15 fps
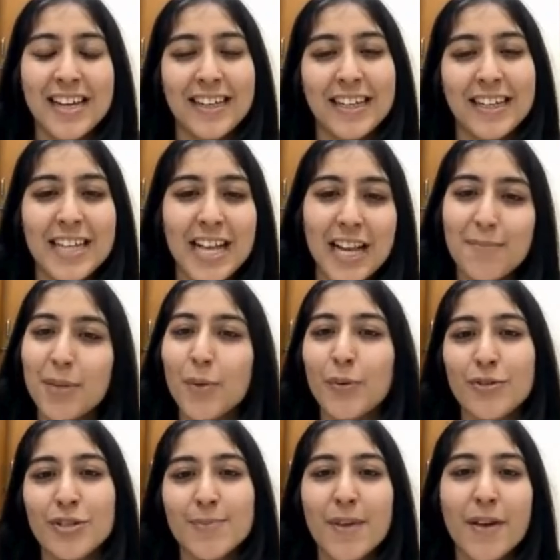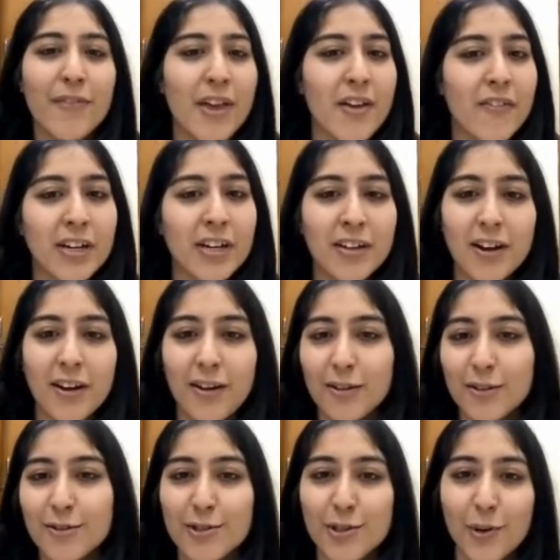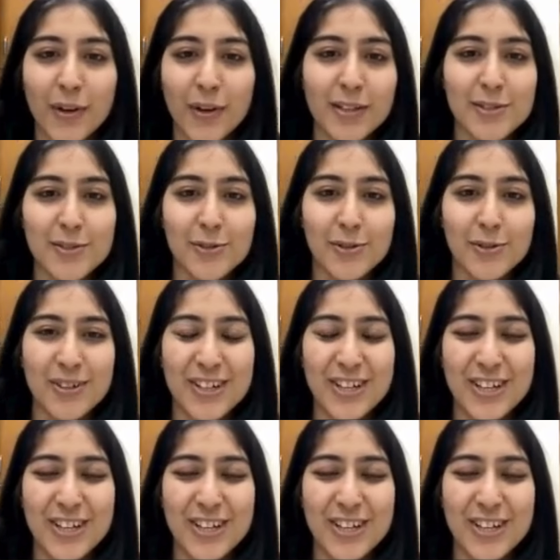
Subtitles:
Like, tell me which is my favorite color, so and so.